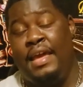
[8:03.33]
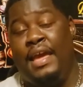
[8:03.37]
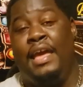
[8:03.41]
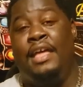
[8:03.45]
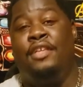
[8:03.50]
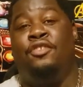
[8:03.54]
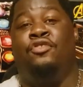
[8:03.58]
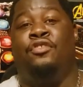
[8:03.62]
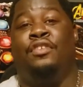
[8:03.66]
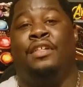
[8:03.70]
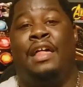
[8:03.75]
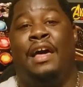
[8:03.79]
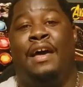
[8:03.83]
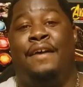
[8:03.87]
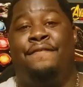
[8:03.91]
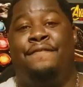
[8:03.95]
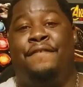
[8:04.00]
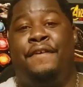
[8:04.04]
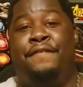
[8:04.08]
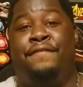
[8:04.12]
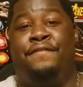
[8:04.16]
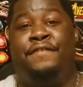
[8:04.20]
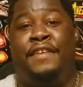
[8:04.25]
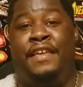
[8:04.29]
and July
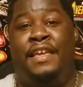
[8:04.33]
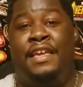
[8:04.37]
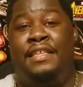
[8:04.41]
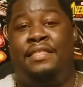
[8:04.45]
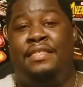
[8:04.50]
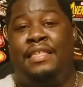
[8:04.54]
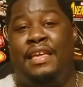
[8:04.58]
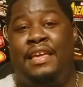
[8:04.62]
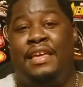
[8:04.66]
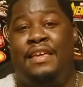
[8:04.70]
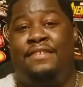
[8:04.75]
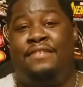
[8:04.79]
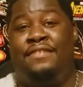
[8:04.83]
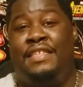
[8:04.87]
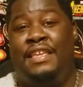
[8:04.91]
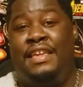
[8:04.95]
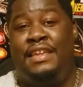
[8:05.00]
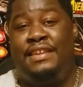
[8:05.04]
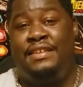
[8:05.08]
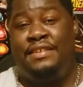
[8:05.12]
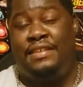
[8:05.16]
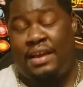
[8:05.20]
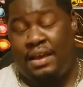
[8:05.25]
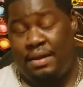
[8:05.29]
15th is
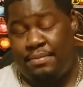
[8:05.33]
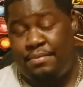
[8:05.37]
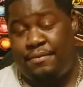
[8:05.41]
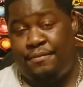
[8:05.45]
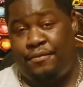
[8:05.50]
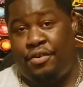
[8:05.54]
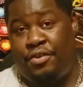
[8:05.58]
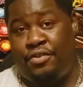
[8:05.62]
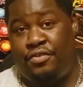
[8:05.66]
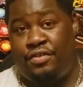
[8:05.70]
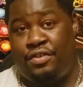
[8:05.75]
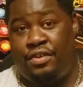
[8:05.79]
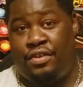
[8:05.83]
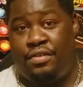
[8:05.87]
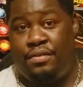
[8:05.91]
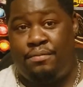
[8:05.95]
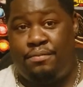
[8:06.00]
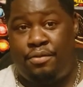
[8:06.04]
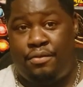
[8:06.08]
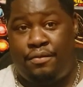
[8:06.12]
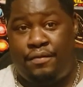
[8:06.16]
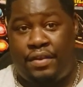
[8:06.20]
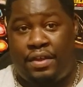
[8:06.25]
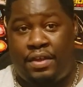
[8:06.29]
the dubbed version of the
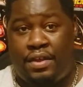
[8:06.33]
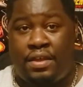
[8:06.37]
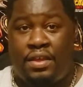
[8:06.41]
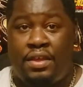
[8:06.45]
movie.